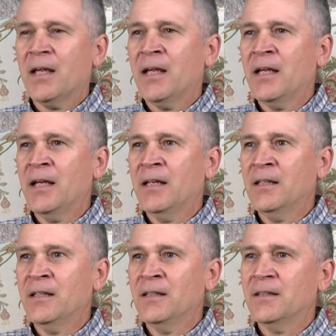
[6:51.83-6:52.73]

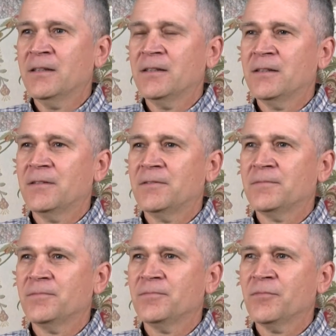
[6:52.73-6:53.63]
And,
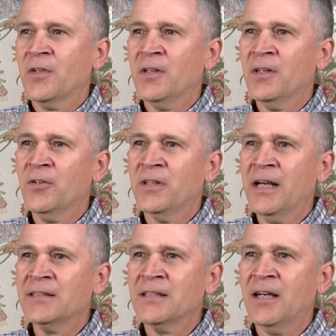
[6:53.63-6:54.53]
you know, in
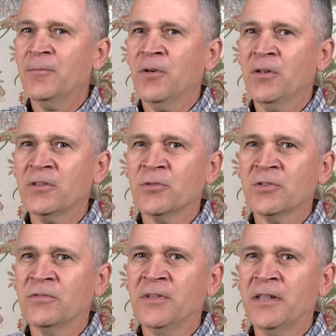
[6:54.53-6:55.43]
that time, Orange was
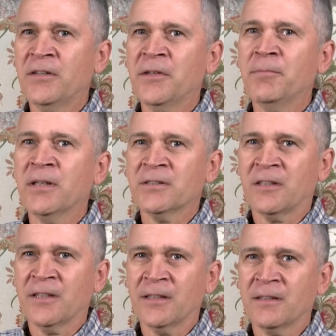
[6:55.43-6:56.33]
very
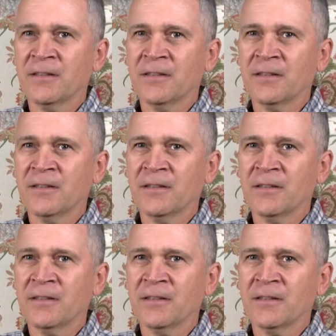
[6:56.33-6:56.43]
bustling.